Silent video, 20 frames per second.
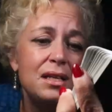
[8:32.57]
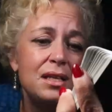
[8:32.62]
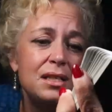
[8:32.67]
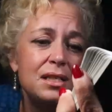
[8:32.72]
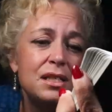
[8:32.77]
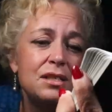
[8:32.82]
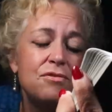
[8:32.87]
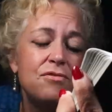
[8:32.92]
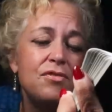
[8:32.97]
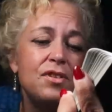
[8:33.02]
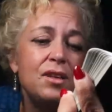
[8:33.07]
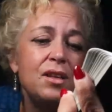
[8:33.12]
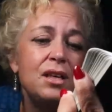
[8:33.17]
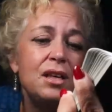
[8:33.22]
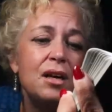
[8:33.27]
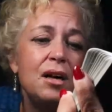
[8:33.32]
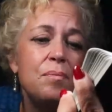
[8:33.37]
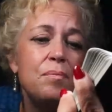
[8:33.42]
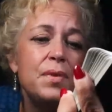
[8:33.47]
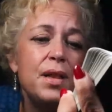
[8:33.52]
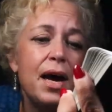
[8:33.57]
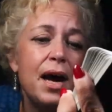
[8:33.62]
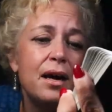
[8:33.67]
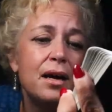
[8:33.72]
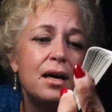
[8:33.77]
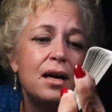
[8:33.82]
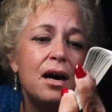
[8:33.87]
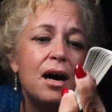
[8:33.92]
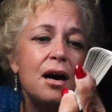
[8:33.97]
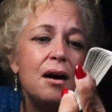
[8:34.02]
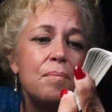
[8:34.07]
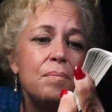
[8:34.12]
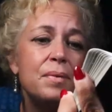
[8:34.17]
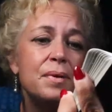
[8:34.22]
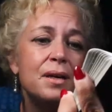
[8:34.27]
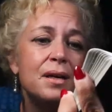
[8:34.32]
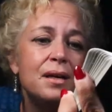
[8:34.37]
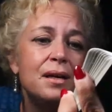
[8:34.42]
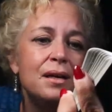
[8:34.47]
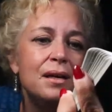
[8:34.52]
This is filling up that cup.